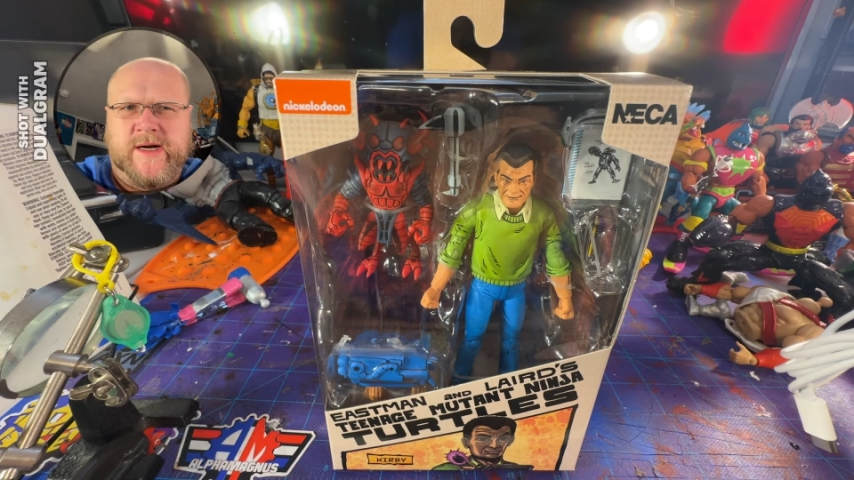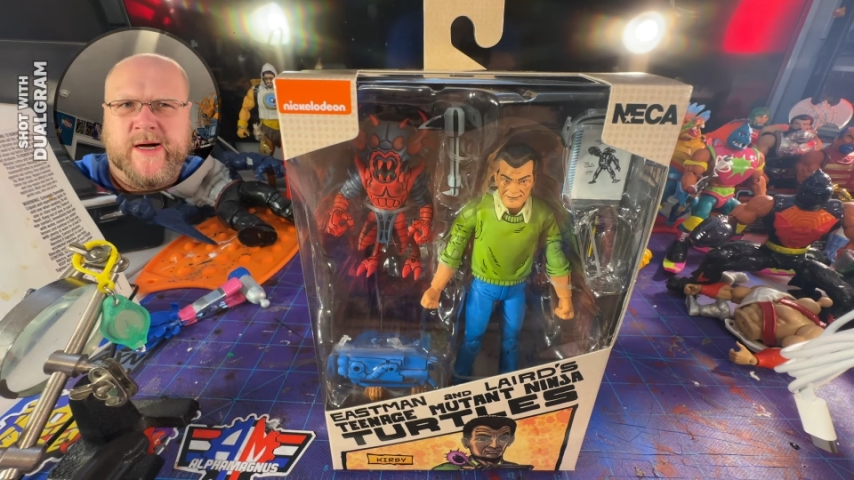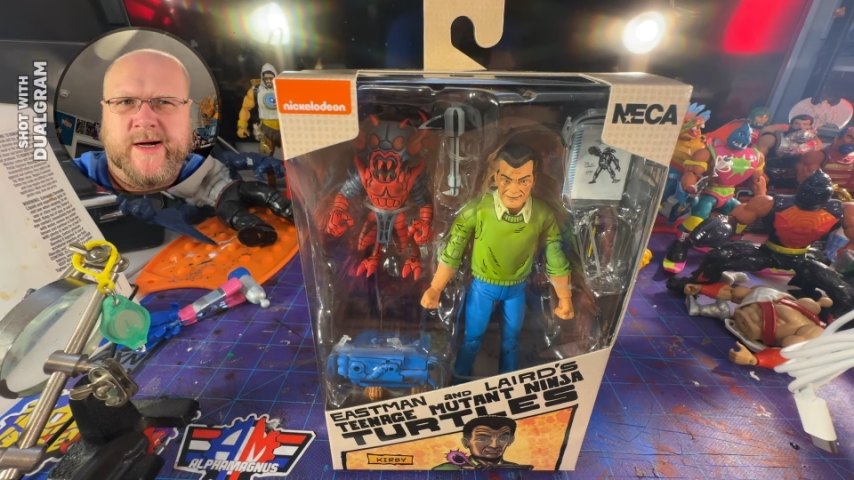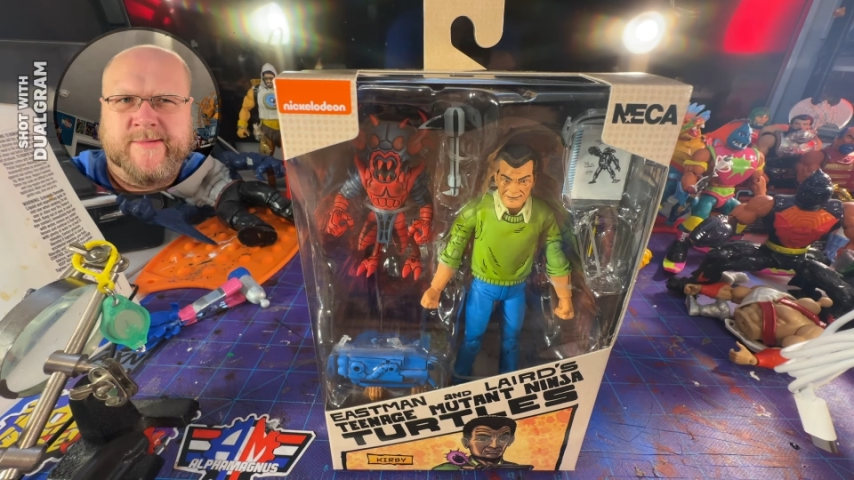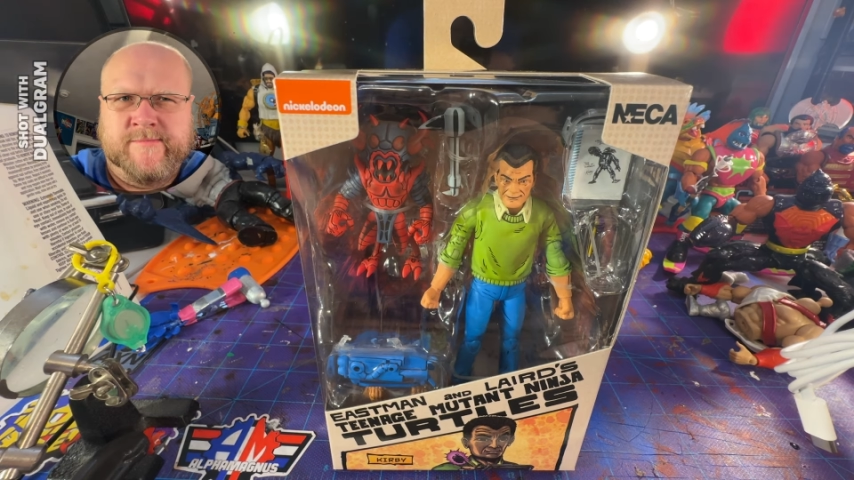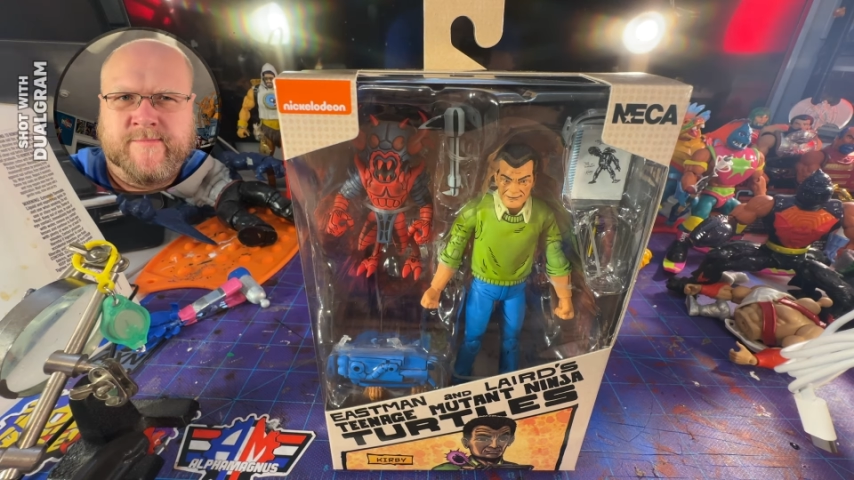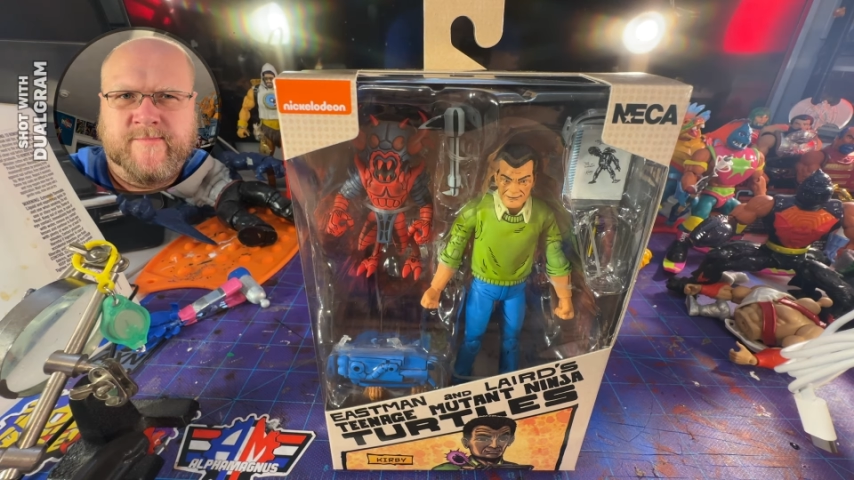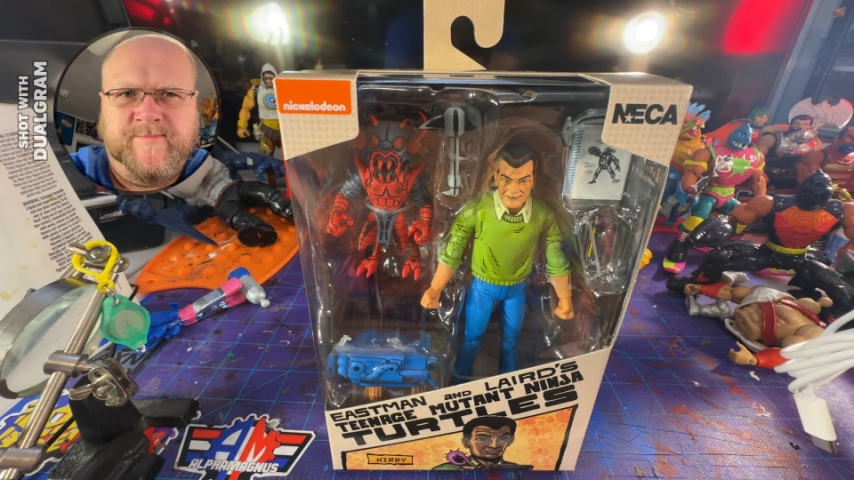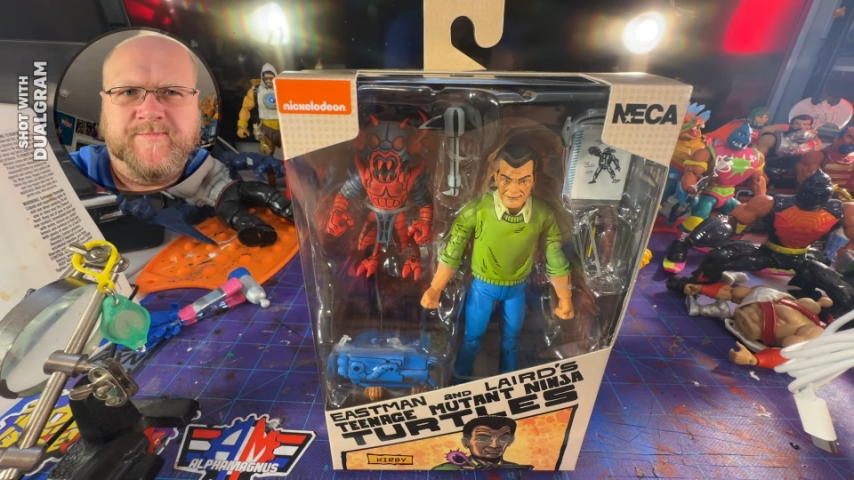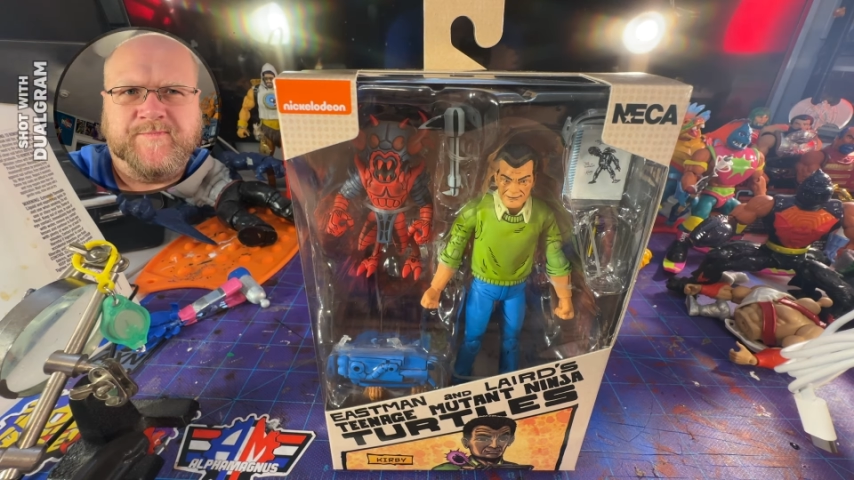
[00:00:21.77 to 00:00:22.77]
The
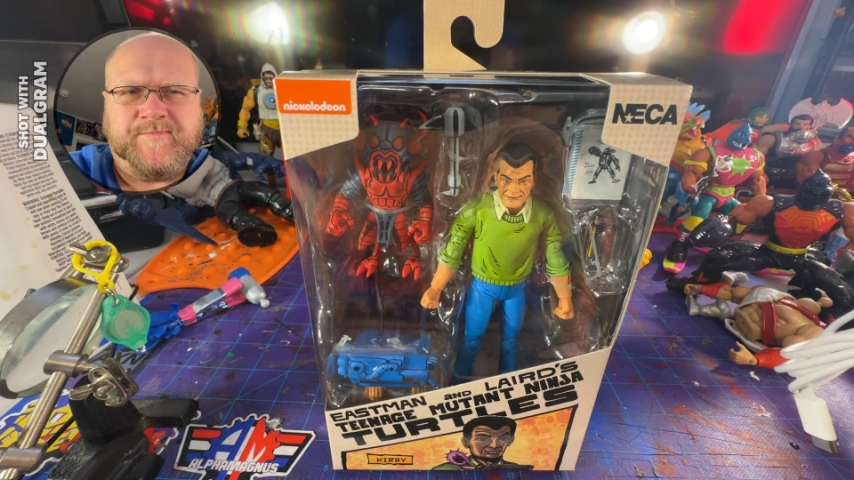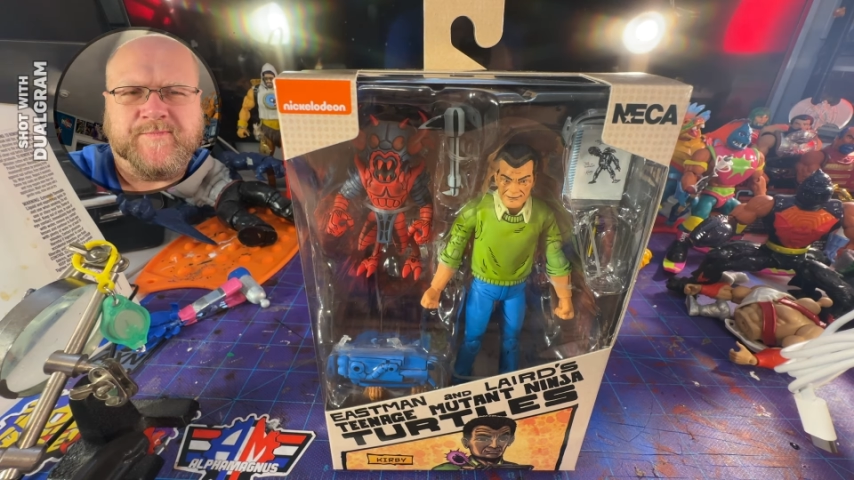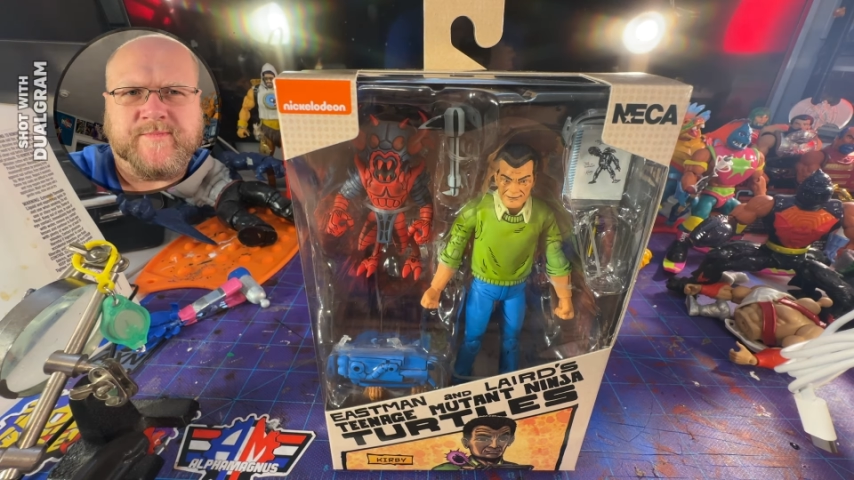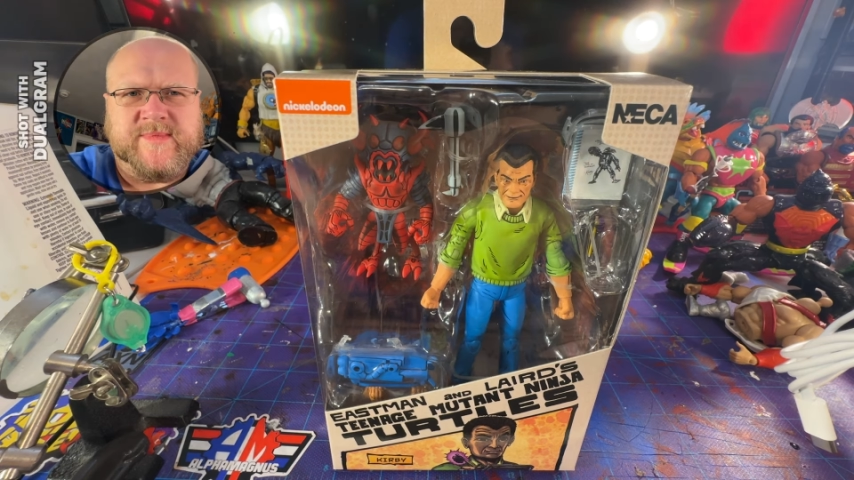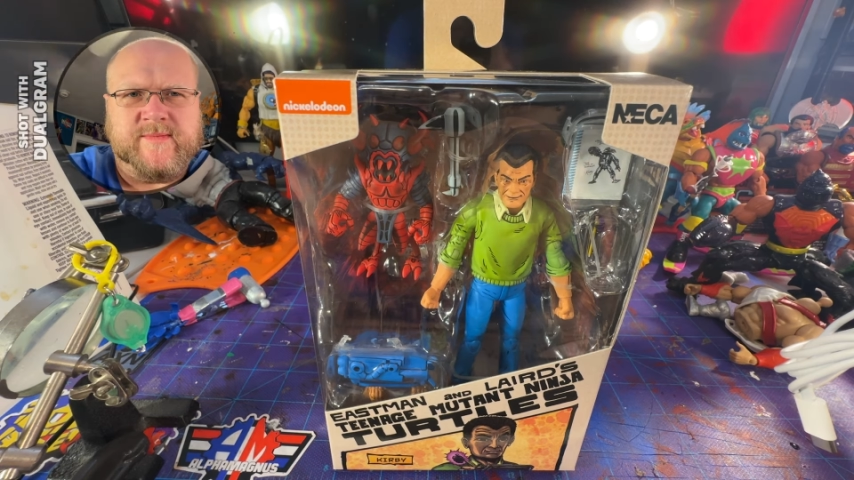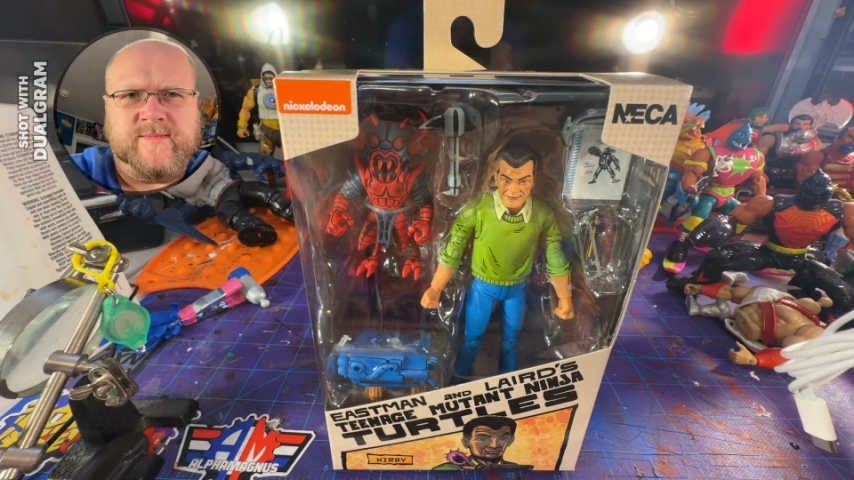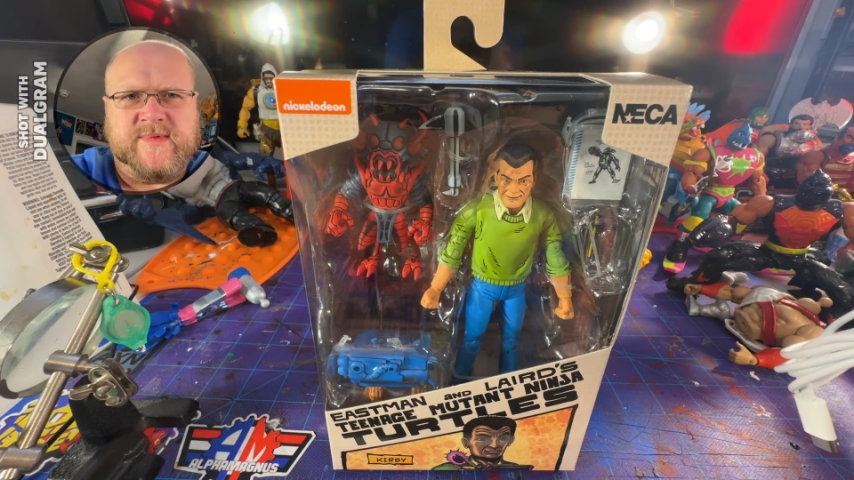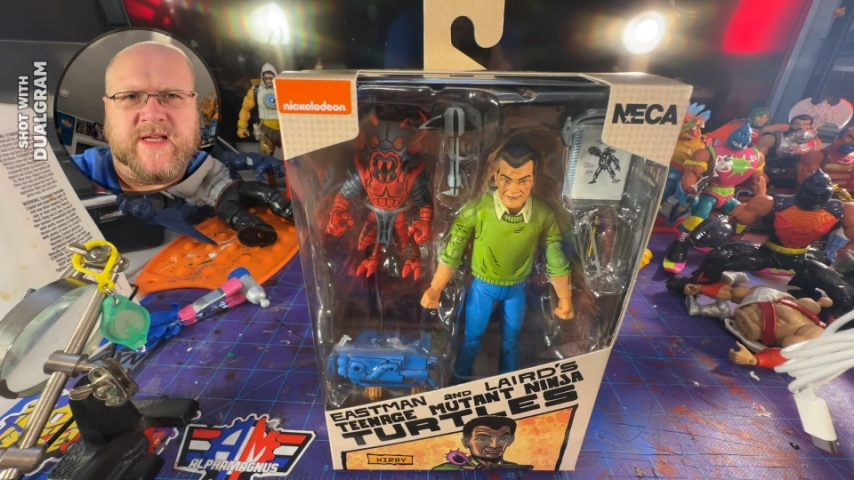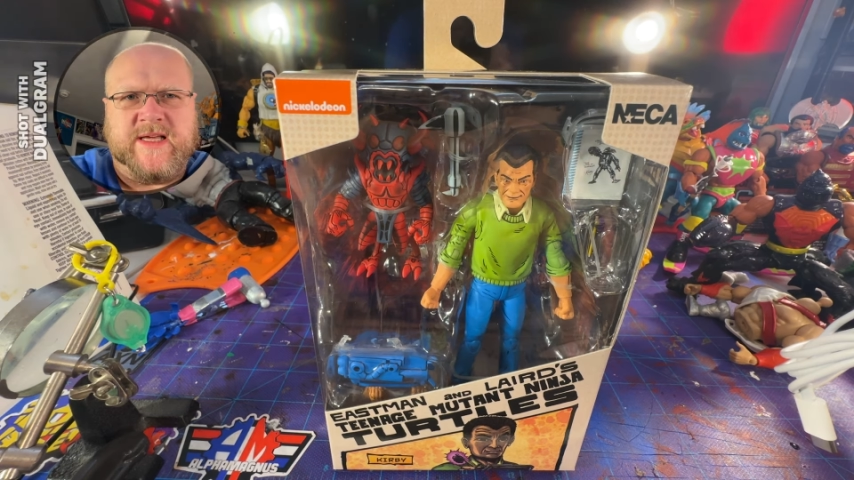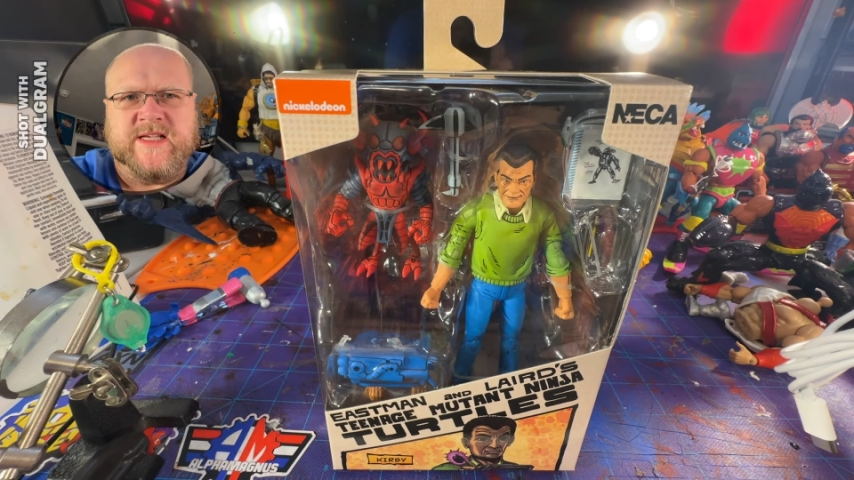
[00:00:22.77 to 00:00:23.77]

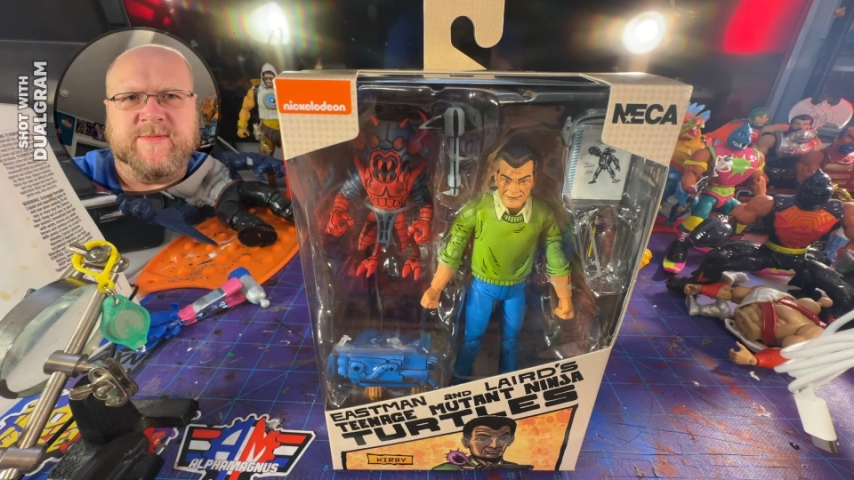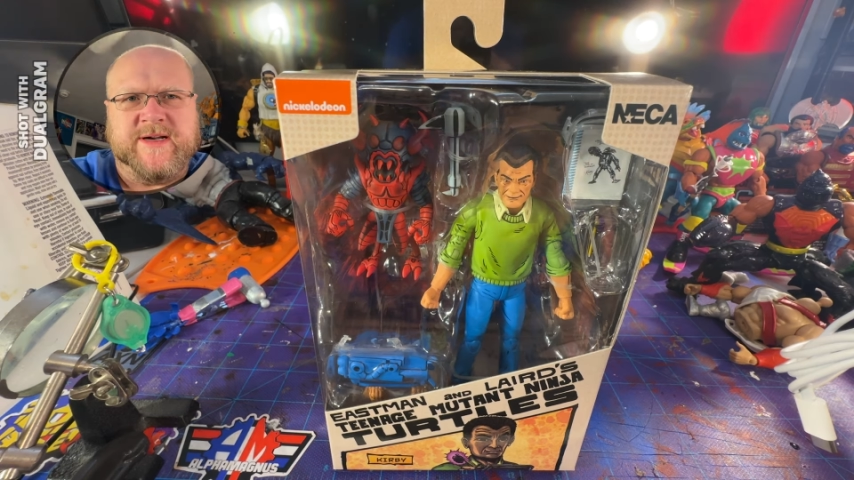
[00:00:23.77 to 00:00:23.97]
Eastman